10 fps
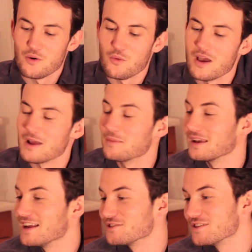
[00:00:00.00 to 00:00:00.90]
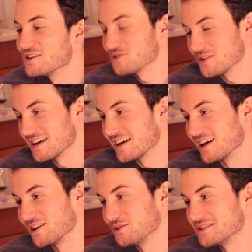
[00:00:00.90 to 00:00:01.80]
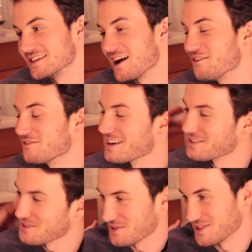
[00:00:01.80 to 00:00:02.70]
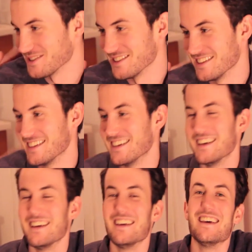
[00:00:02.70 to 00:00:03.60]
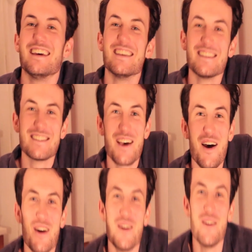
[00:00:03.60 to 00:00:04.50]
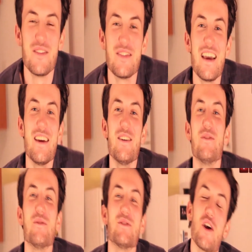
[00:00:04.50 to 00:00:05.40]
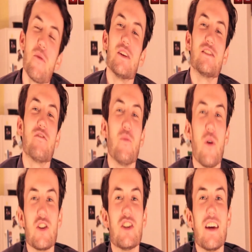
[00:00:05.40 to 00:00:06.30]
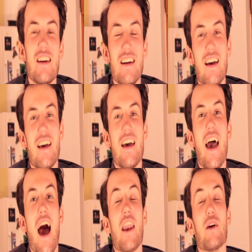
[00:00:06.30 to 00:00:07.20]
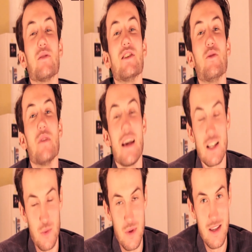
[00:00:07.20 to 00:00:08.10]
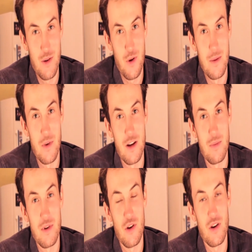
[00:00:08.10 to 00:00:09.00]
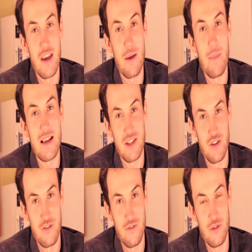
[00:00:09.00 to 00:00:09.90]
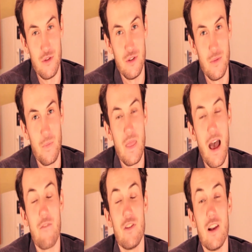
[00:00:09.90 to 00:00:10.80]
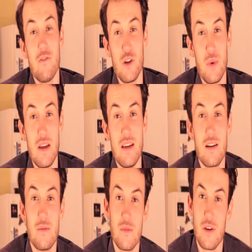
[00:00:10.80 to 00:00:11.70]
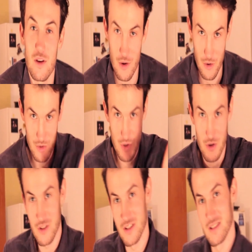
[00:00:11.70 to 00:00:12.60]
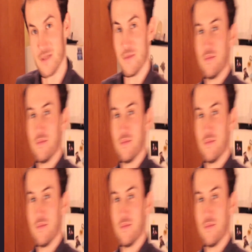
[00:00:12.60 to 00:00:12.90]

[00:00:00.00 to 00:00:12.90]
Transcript: Well, I'm glad you're enjoying it, Halusi. Afiyet olsun. So, thank you so much for watching, and I'll see you next week when I'm going to be cooking Mexican food. Have a lovely week. Görüşürüz.